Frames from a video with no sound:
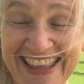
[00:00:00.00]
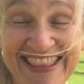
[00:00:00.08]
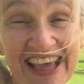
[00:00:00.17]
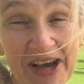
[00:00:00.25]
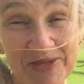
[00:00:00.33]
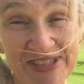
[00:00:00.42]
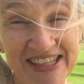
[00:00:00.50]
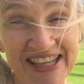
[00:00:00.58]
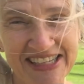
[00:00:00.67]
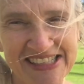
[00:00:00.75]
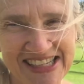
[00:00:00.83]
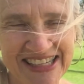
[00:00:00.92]
That was a
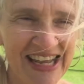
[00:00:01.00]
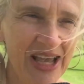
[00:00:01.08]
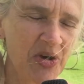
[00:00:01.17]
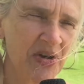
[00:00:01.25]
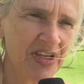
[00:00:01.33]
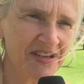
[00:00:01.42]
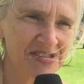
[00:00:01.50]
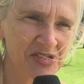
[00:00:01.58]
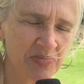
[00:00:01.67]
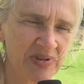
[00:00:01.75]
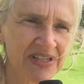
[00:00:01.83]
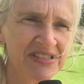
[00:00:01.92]
lesson. Okay,
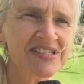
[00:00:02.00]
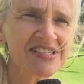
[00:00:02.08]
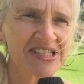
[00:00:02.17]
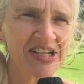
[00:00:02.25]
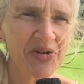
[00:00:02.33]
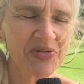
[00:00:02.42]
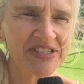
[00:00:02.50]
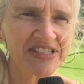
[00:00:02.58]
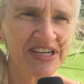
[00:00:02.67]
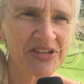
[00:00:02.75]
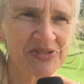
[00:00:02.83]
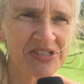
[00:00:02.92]
so back to slowing
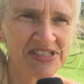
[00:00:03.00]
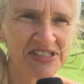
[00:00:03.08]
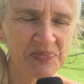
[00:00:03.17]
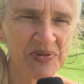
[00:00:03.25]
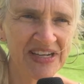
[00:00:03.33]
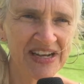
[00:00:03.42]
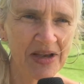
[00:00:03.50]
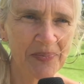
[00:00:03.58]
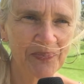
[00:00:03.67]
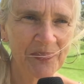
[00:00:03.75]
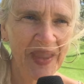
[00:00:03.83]
down to speed up.